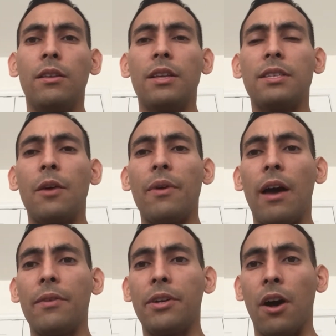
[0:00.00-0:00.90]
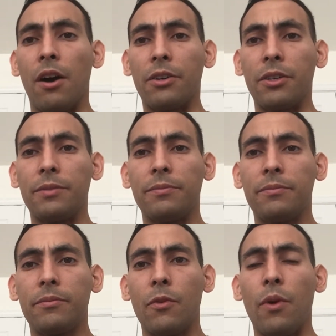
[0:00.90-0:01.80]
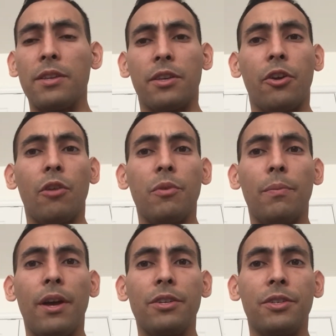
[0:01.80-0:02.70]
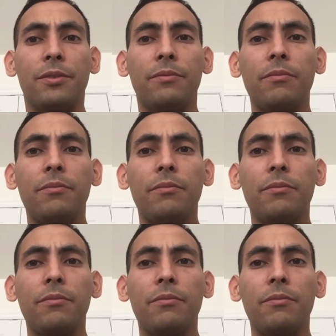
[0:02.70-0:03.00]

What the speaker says: Let's say we have a doctor who has a curable patient,